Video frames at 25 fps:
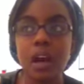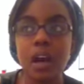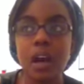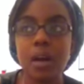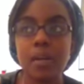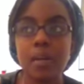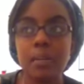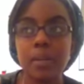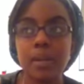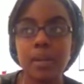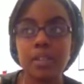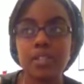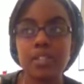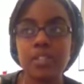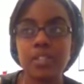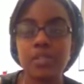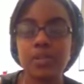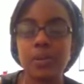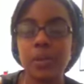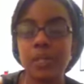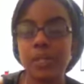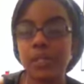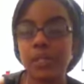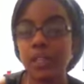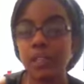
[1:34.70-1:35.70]
um, I just
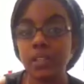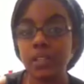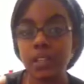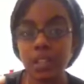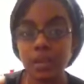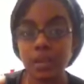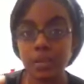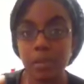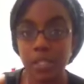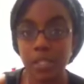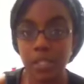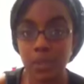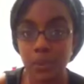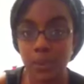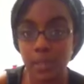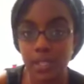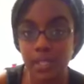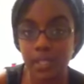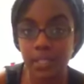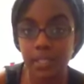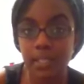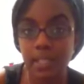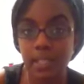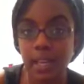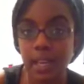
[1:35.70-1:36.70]
read a lot of my
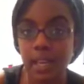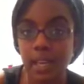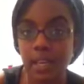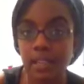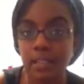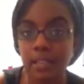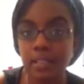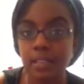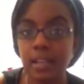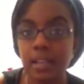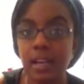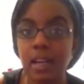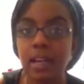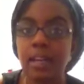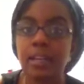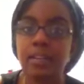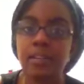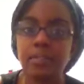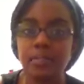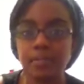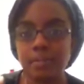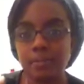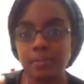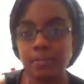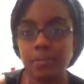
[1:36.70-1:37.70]
tweets and
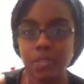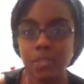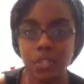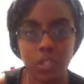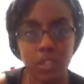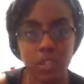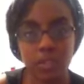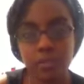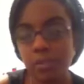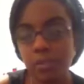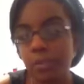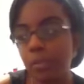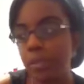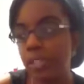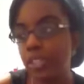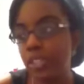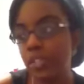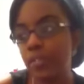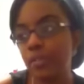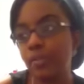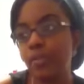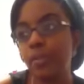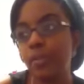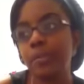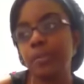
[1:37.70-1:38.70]
I took
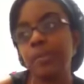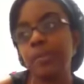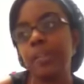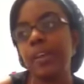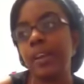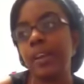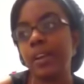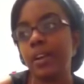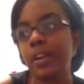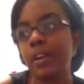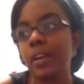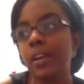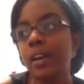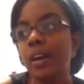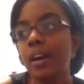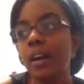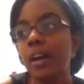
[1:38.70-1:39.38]
information from there.